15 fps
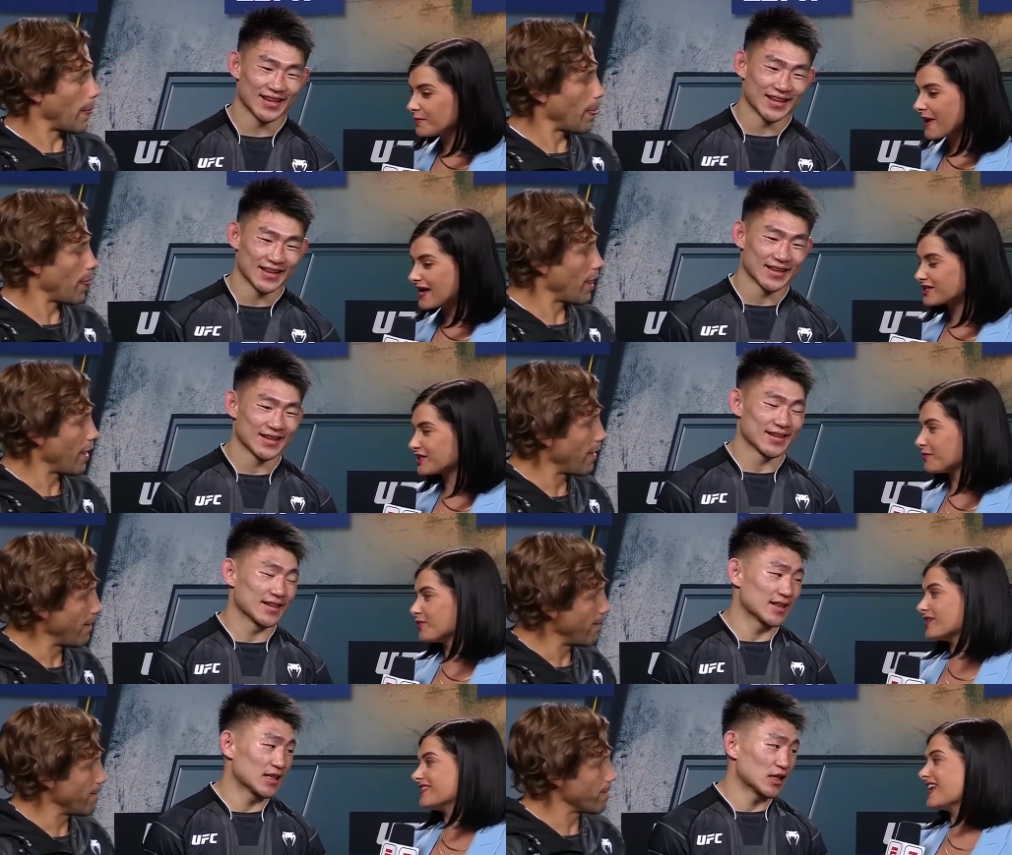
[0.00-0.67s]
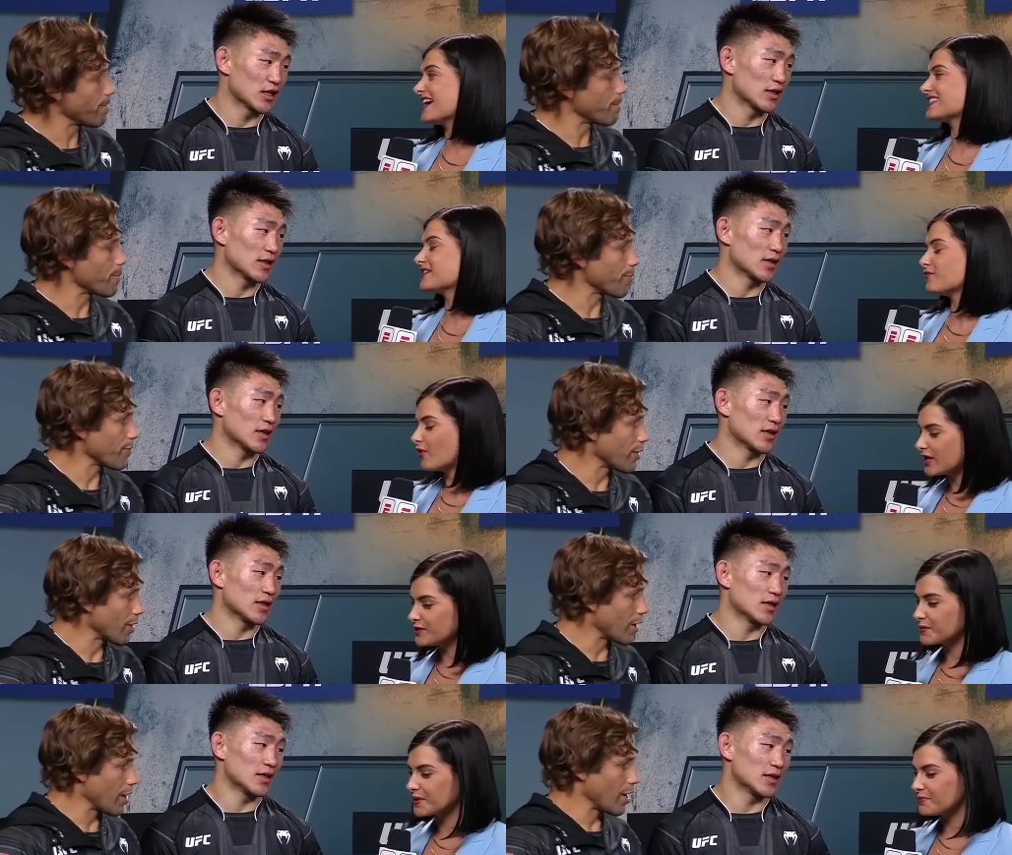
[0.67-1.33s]
Speaker 1: matched up with next
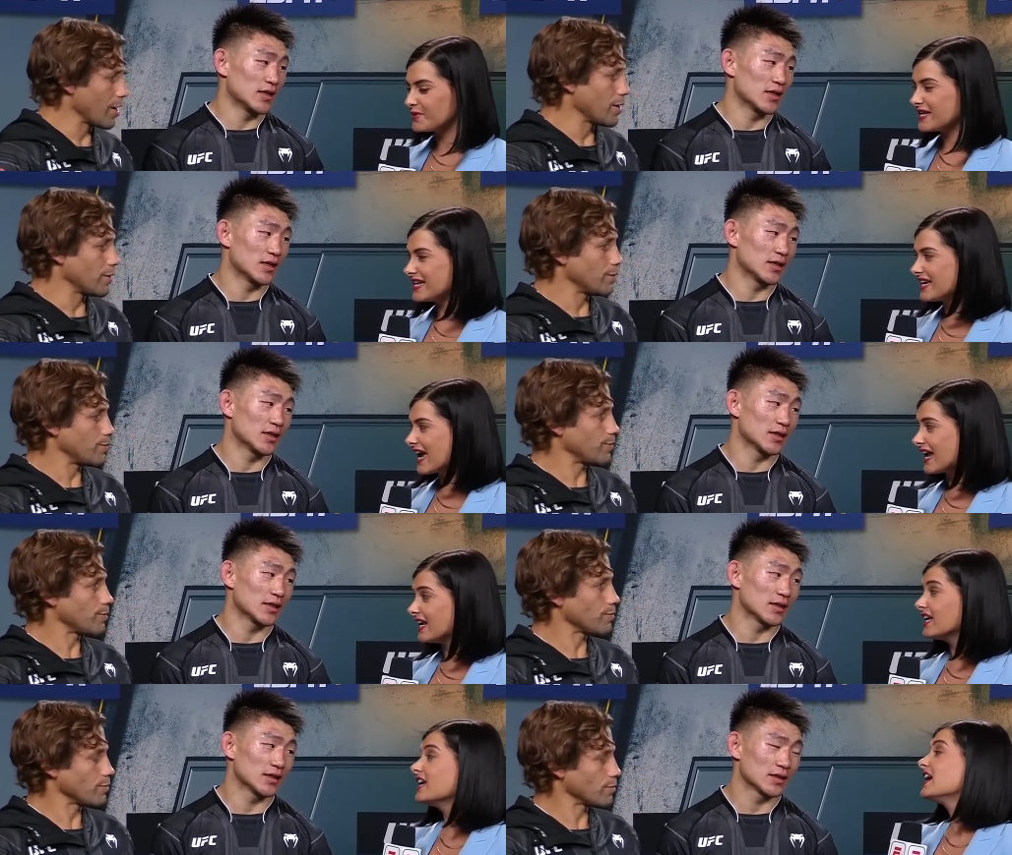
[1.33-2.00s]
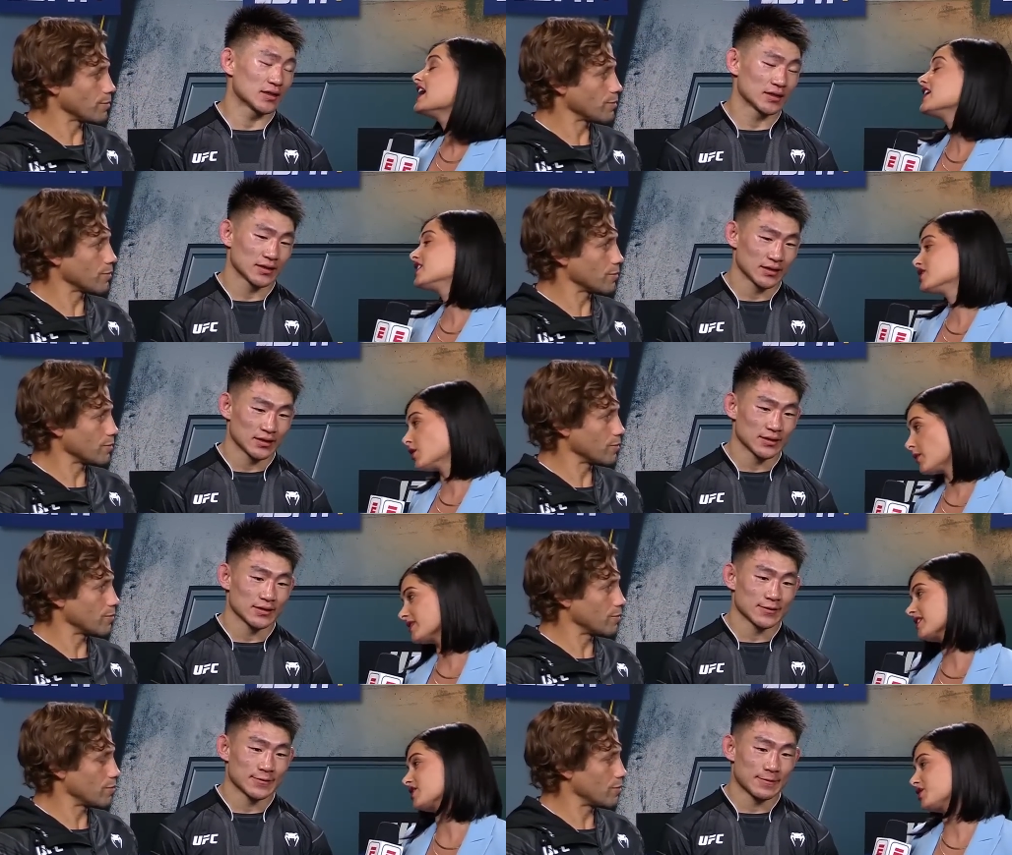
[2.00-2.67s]
and when you compete again. It
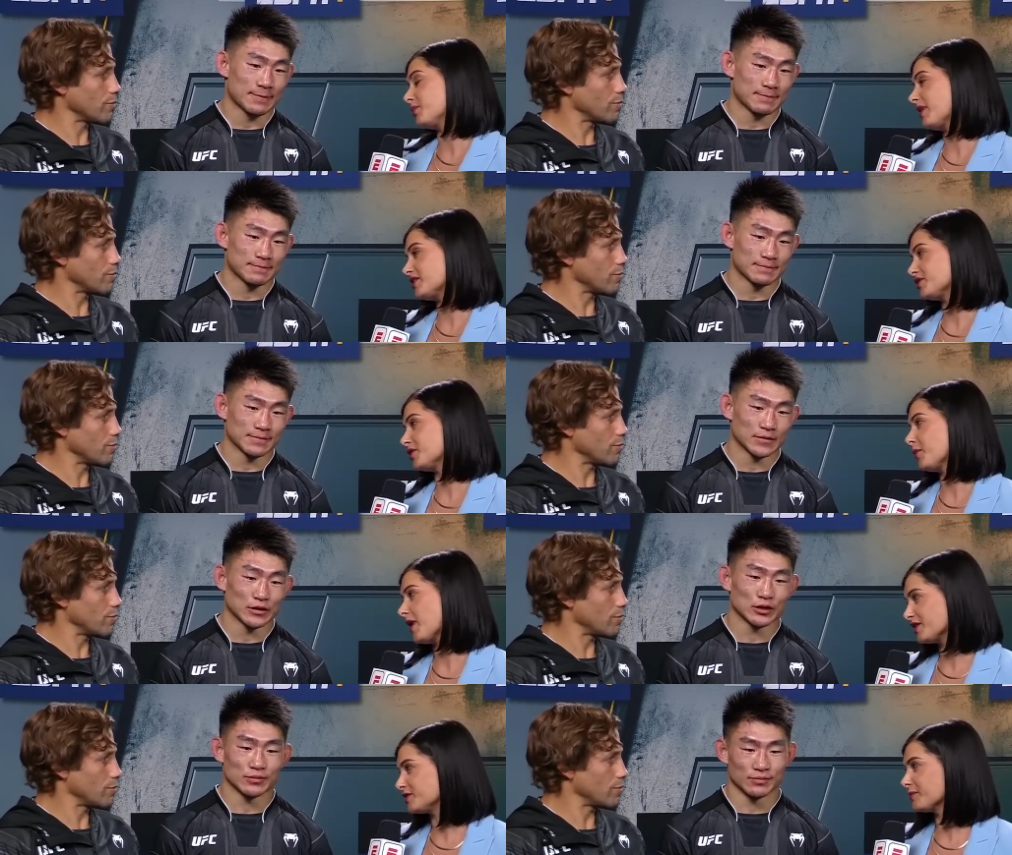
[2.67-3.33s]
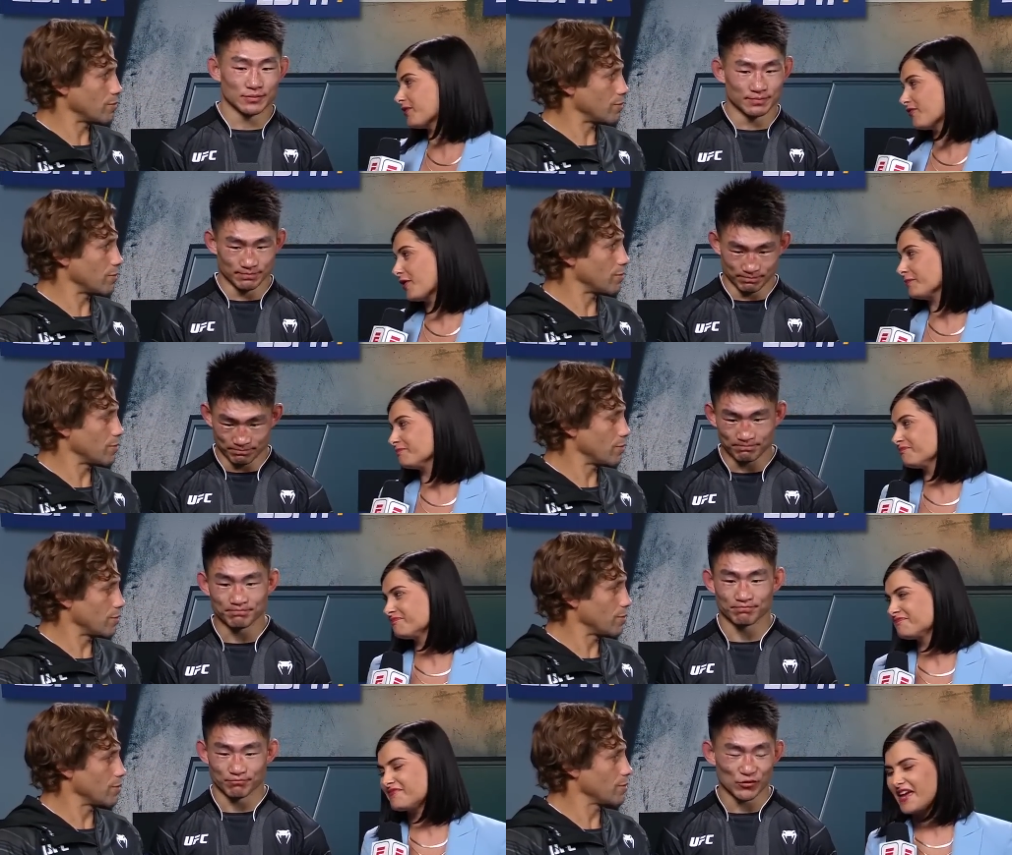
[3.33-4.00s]
is always such a pleasure to watch you perform.
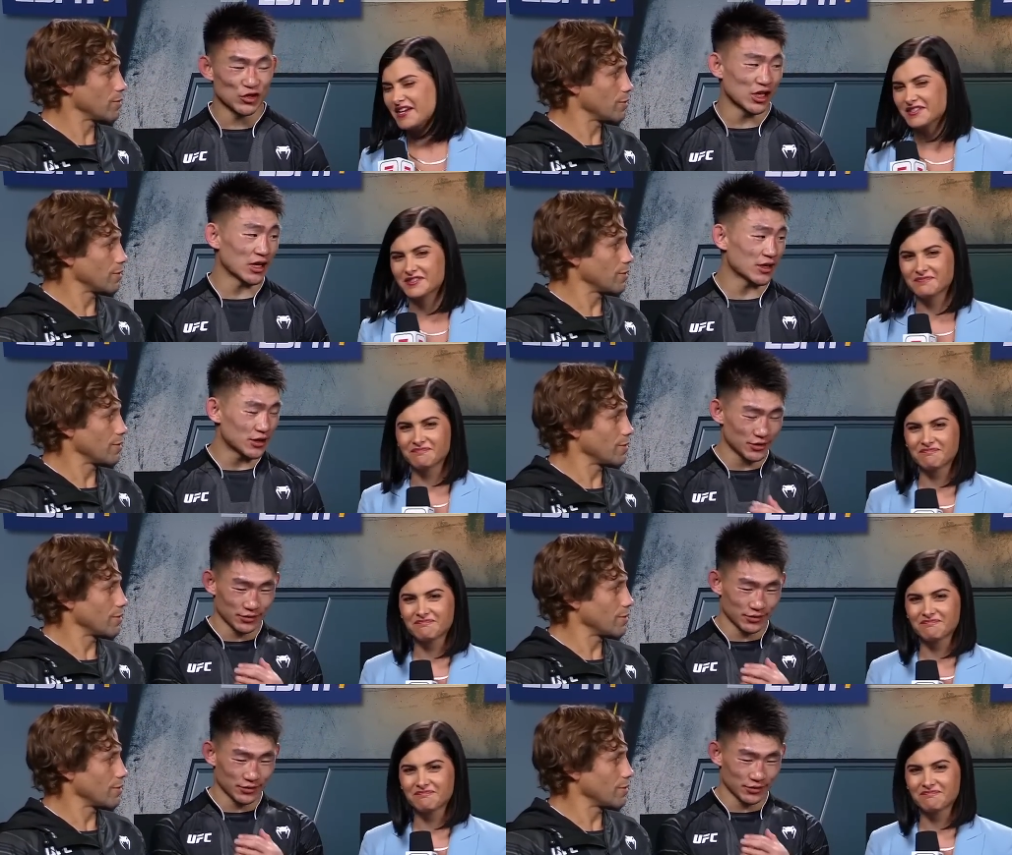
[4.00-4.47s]
Thanks.